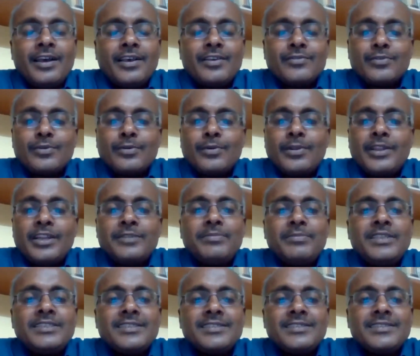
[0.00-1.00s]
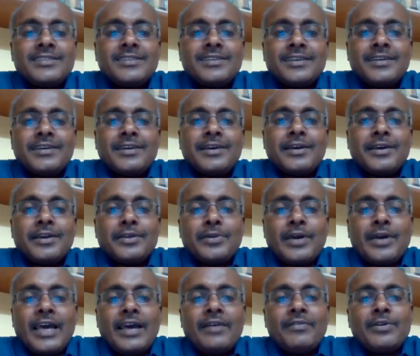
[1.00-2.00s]
So let me just
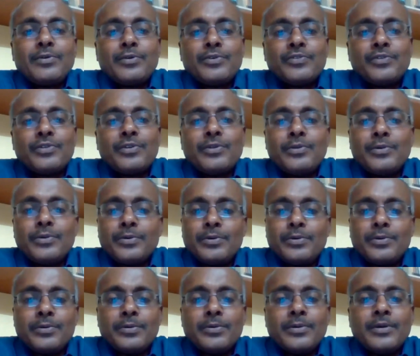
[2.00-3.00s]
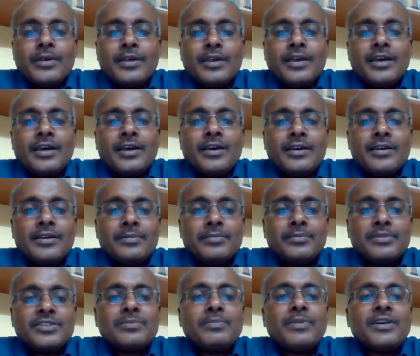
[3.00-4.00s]
have a question to
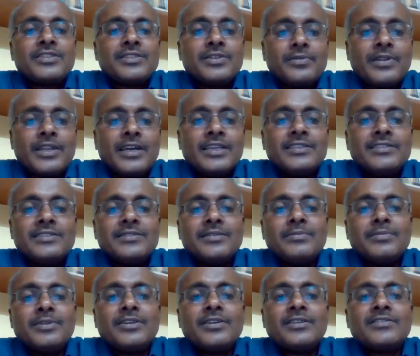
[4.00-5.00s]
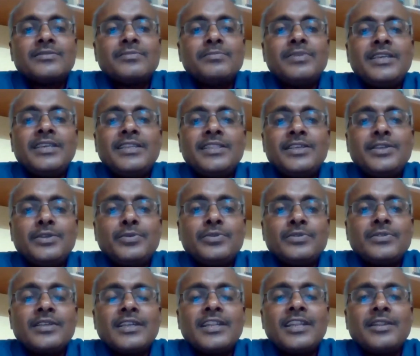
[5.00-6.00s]
Mr. Basavaraj, because being the
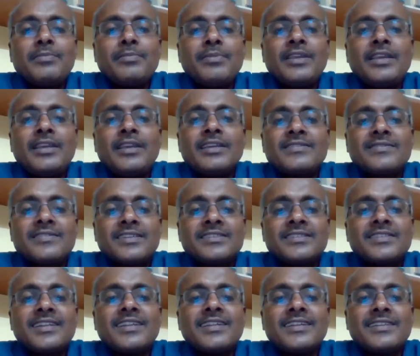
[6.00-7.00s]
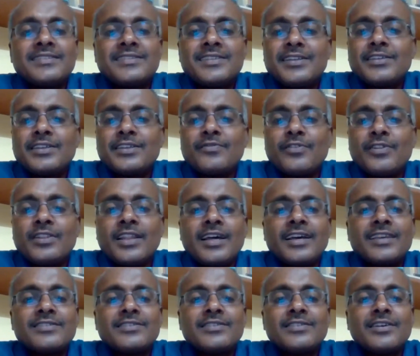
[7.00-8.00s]
user and being a structural consultant for the
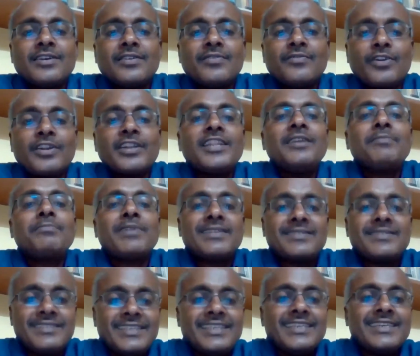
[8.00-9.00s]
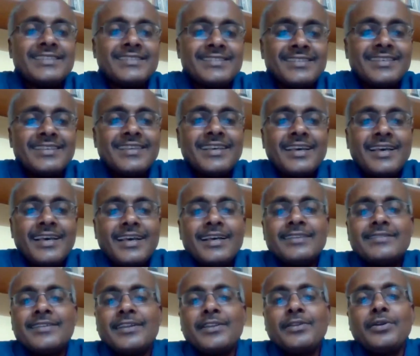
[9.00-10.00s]
last 40 plus years,
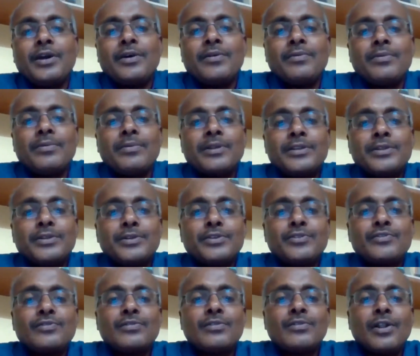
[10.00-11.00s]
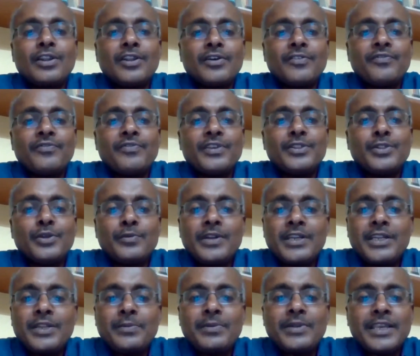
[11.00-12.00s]
sir, you have introduced a lot of
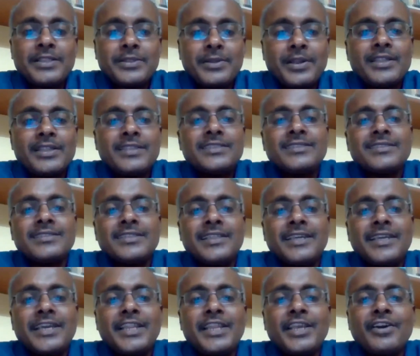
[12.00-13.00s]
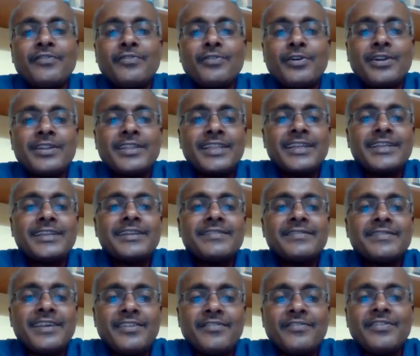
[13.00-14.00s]
innovative technologies in the area of concrete
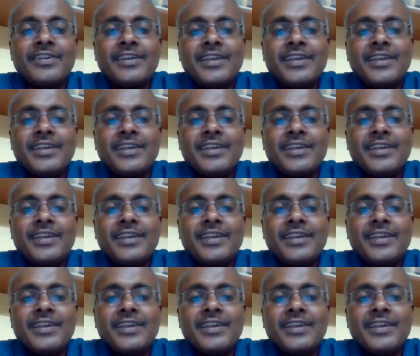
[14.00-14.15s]
itself.